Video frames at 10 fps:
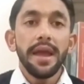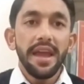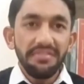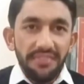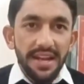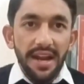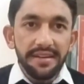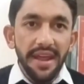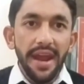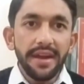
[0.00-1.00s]
If an
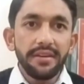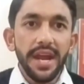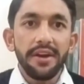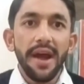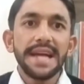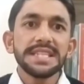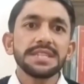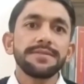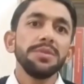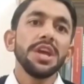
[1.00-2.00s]
attack arises
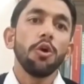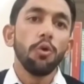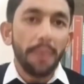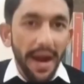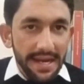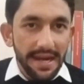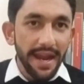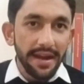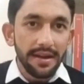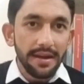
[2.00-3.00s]
from the occupied
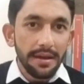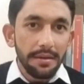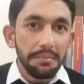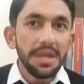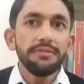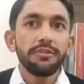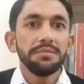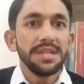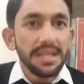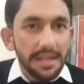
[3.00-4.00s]
land, mean
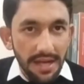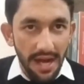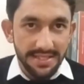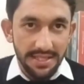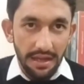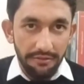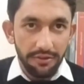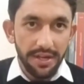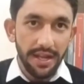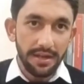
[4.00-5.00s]
from the Gaza, if
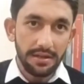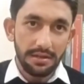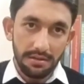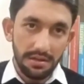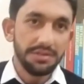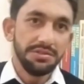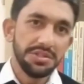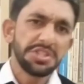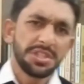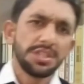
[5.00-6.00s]
we take
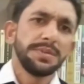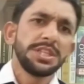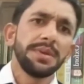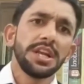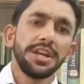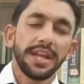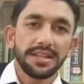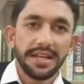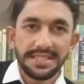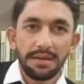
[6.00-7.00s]
just specifically take
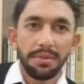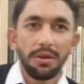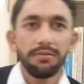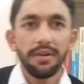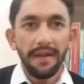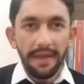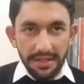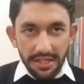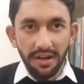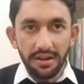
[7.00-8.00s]
the example of
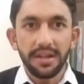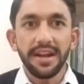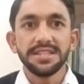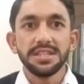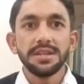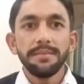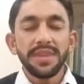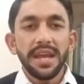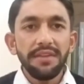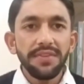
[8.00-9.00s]
the current crisis,
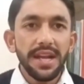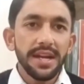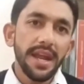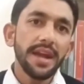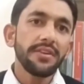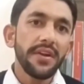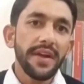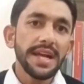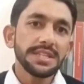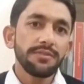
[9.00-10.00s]
if an attack
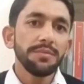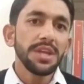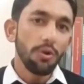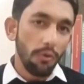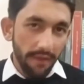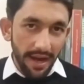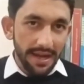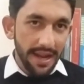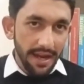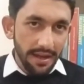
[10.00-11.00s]
arises from the occupied
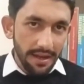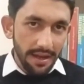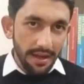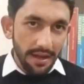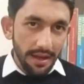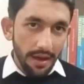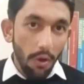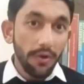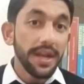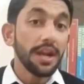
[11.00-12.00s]
land
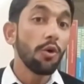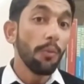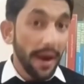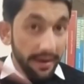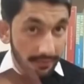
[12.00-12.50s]
on an occupied